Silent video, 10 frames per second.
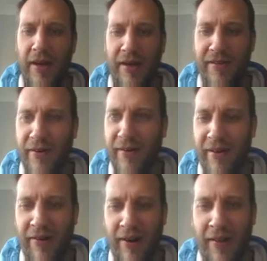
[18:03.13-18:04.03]
So I
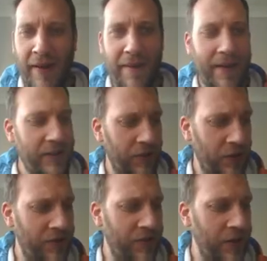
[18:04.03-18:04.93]
really like that. That's a
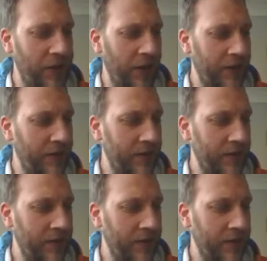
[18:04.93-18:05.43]
good suggestion, Alex.